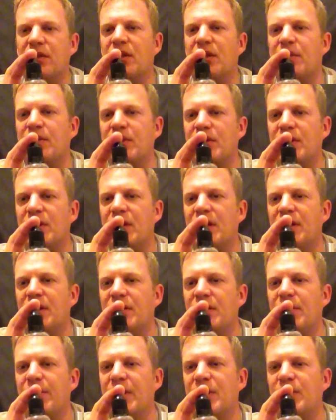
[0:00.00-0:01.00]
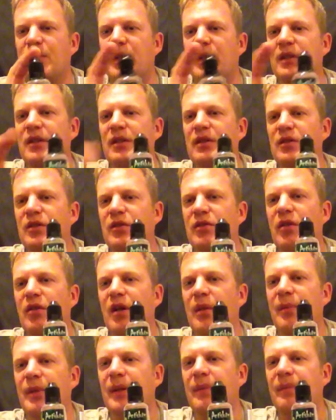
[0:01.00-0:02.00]
I would say is the best way to
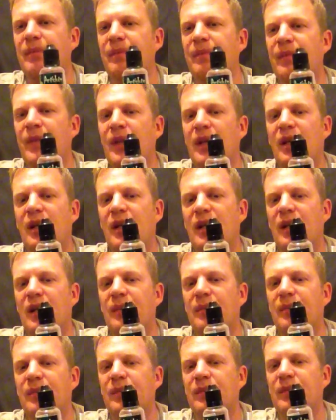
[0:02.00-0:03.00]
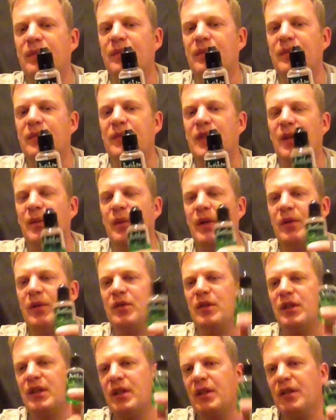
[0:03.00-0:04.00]
describe it. So when I
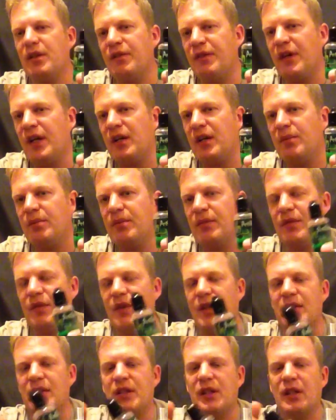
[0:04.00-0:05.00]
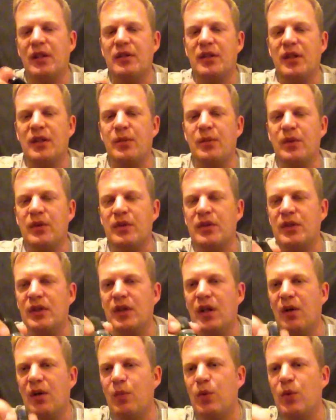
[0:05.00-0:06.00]
was looking at the Venom, first thing I said was
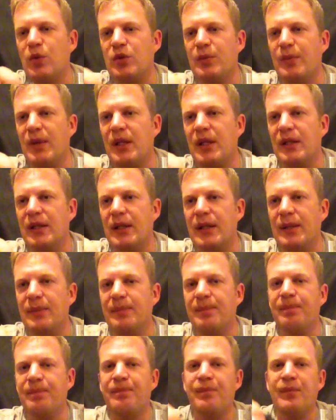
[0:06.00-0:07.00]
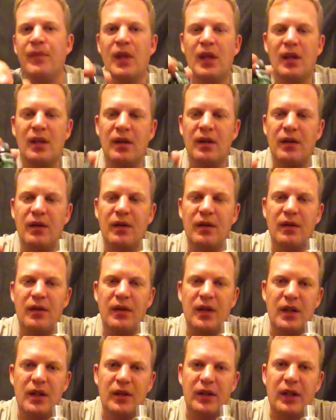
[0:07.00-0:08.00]
you've got a watermelon hit.
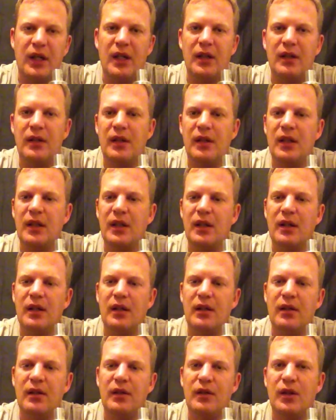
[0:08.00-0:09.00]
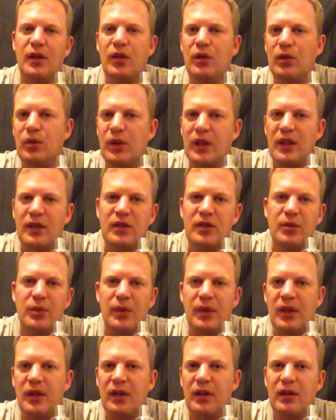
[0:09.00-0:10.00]
Then you're getting the coolness
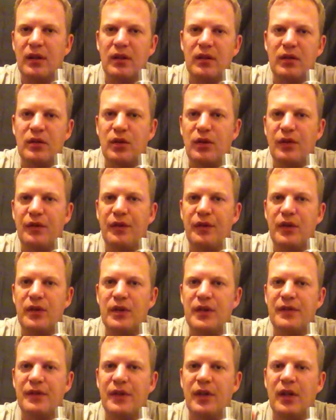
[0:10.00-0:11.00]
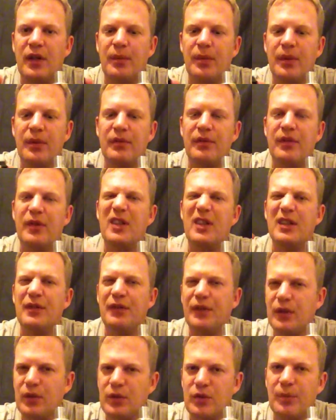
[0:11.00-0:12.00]
with a sort of fruity vibe. Very
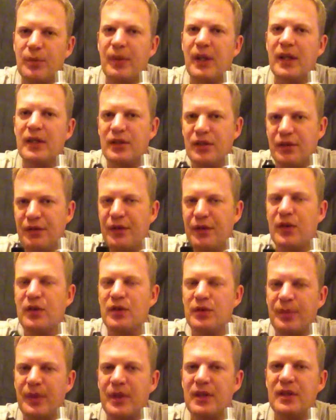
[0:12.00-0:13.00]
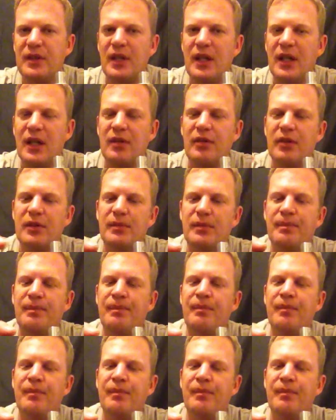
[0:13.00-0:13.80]
difficult to place the fruits, but it's there, and